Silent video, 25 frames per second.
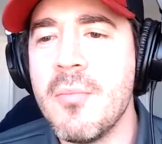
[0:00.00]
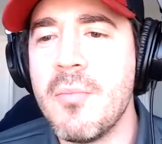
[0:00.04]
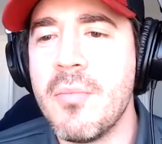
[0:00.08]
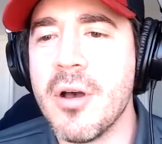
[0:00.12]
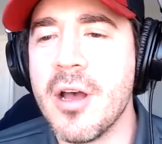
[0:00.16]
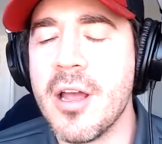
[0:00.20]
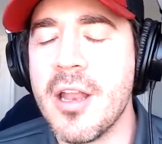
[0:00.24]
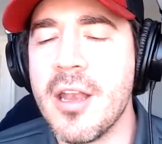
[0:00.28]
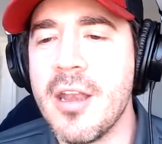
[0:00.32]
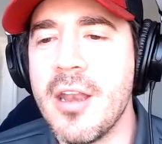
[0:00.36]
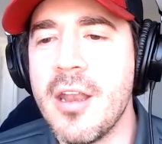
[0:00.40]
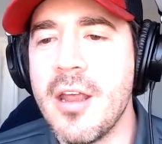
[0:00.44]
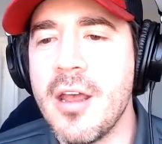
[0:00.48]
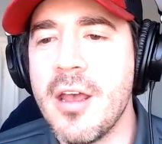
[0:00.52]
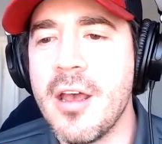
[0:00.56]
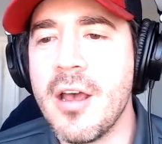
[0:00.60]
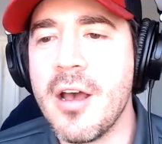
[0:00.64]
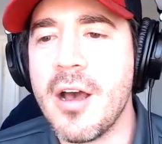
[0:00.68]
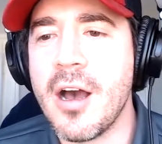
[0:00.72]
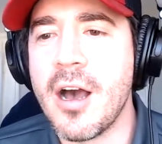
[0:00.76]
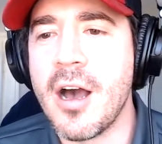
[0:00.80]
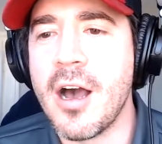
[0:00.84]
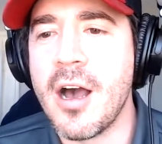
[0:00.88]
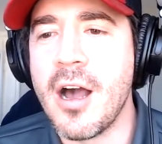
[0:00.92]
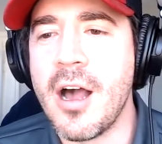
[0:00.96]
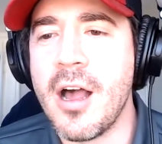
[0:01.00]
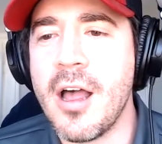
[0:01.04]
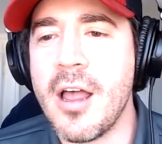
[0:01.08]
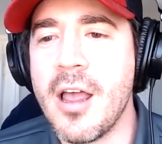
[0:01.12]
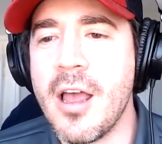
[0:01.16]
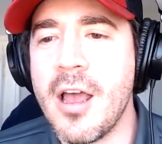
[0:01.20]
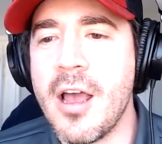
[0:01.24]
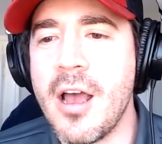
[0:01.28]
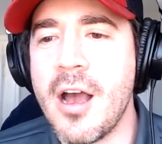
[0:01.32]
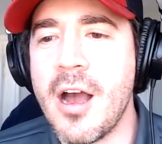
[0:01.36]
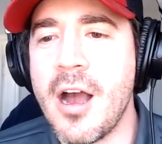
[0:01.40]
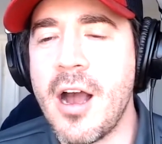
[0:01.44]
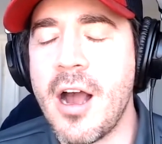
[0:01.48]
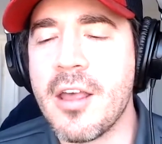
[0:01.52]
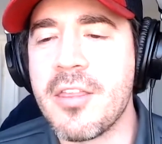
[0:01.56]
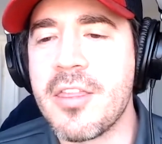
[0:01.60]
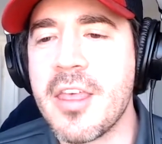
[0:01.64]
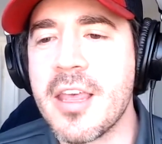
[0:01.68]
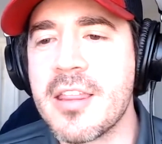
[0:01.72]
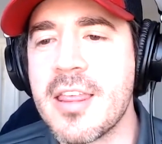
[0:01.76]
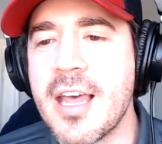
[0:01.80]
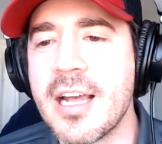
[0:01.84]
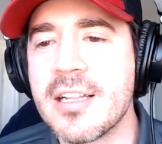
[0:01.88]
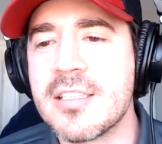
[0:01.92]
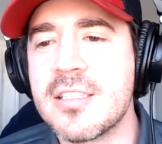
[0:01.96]
But I
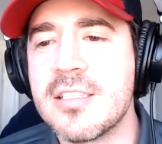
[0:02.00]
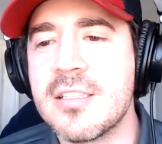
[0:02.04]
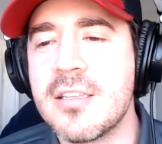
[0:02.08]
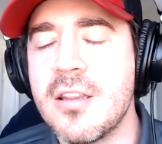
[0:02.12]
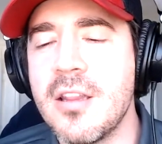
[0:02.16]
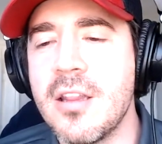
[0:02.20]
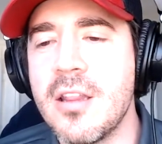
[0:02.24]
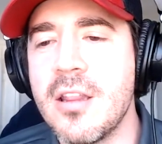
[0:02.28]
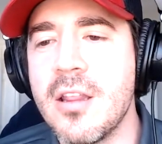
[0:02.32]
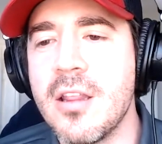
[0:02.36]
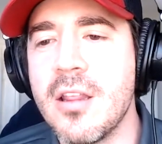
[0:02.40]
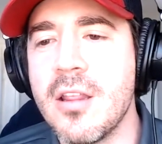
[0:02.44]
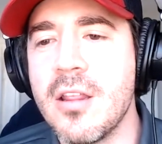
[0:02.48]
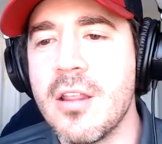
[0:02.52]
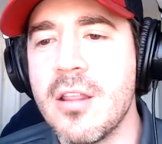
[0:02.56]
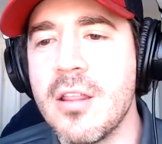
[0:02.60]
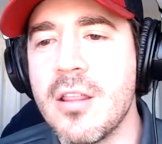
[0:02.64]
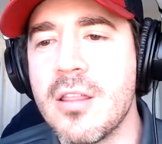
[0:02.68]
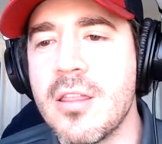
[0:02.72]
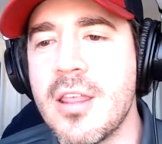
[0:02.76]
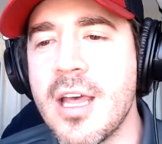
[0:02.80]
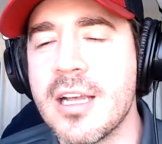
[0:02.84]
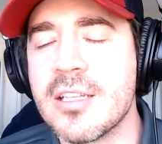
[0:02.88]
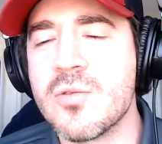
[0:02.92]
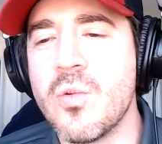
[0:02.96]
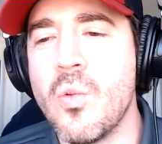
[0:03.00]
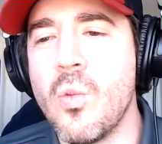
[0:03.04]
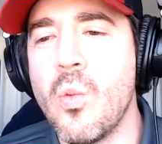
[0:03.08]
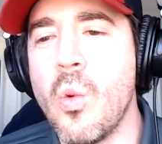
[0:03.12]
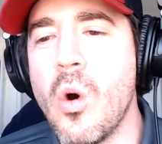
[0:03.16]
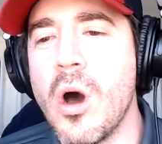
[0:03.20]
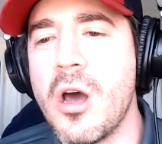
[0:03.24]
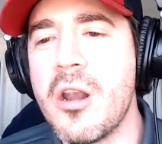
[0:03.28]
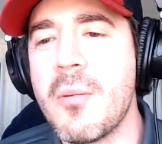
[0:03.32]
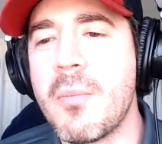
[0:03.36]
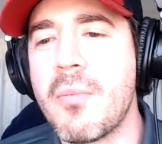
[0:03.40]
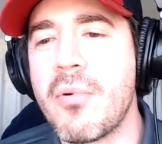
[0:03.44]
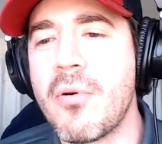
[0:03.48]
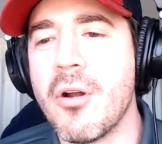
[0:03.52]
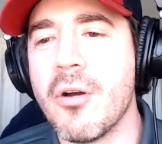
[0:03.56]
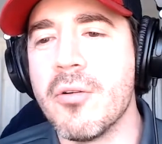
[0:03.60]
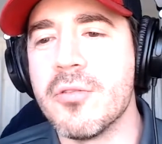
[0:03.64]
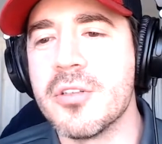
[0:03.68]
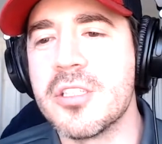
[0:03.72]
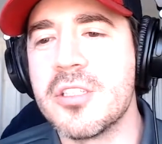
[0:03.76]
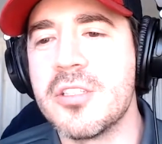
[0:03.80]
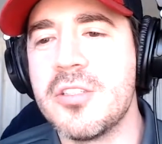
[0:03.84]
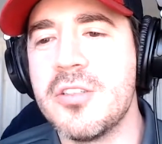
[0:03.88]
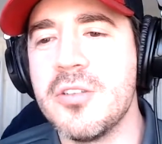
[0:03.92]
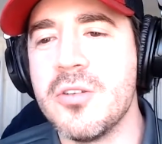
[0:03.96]
think that's one
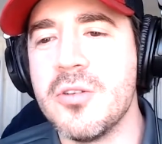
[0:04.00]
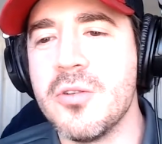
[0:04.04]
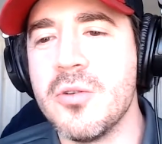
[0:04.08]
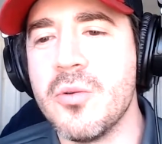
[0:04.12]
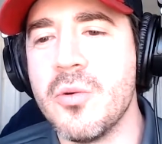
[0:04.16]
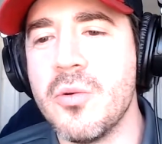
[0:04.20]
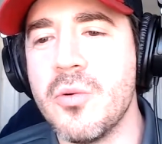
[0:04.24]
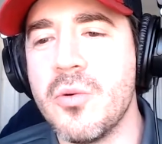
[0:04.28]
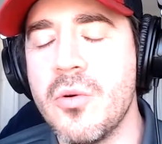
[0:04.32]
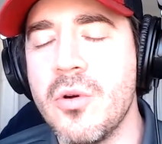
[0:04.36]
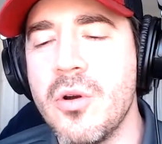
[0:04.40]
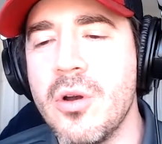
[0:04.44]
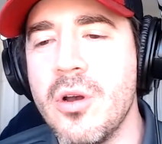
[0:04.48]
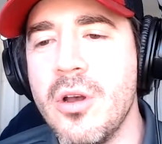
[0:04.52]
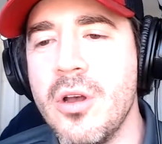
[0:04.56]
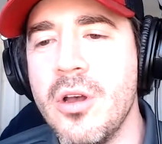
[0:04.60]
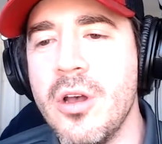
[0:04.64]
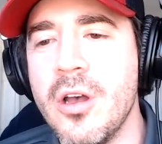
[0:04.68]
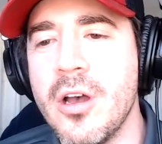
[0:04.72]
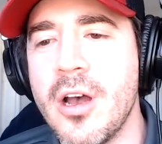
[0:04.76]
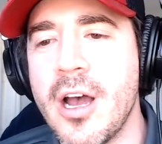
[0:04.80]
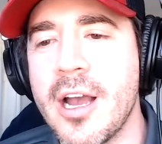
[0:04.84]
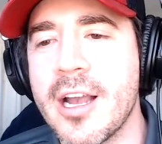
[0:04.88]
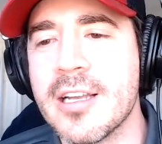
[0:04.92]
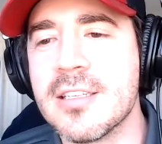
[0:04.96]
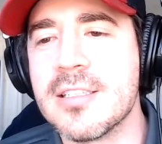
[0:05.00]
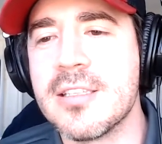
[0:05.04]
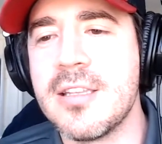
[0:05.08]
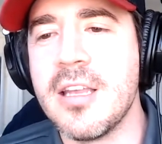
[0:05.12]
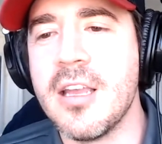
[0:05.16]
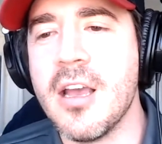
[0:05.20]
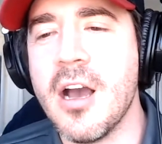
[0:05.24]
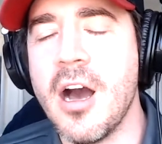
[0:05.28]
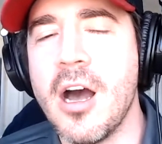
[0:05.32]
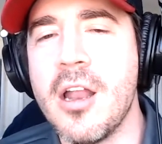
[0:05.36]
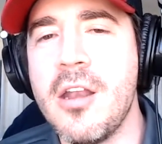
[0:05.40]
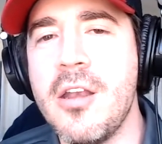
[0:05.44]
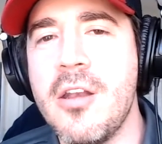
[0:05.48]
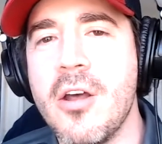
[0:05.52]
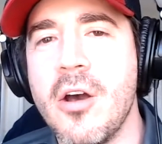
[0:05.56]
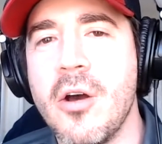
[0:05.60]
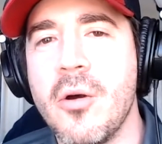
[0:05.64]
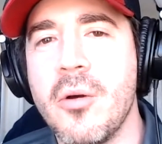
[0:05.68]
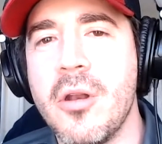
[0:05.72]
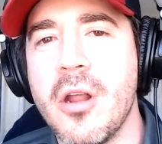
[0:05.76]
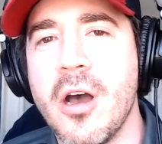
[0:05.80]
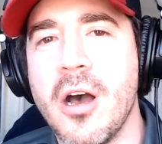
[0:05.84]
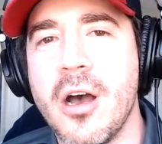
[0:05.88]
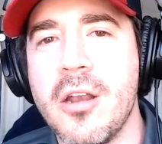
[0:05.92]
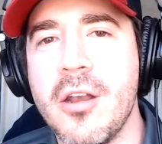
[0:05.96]
approach to, I guess, the
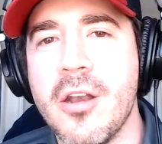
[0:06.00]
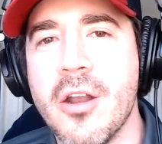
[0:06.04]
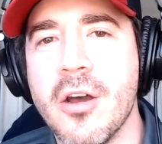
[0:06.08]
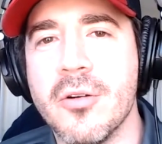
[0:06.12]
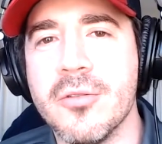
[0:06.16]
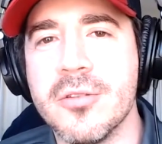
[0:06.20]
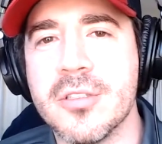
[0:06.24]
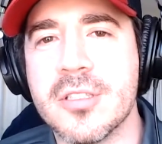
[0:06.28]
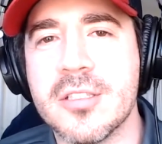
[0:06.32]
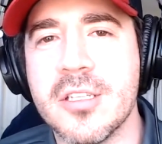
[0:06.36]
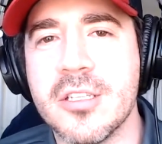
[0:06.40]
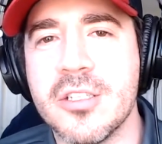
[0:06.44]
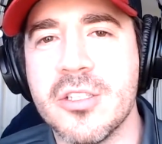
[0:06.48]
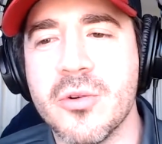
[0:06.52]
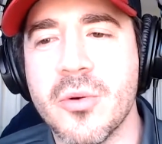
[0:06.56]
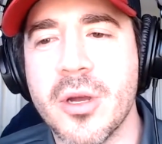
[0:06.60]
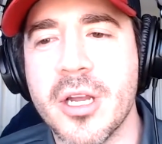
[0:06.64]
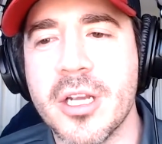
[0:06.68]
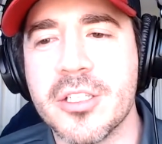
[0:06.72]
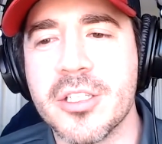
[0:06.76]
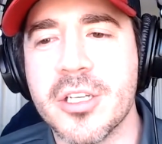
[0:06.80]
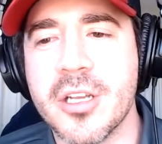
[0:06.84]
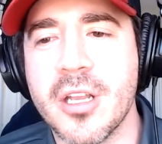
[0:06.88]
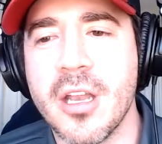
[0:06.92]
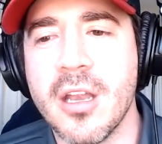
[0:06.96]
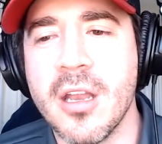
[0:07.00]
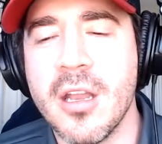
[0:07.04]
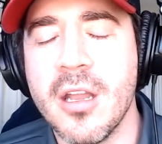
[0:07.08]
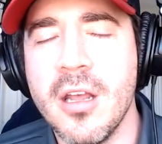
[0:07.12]
unknown situation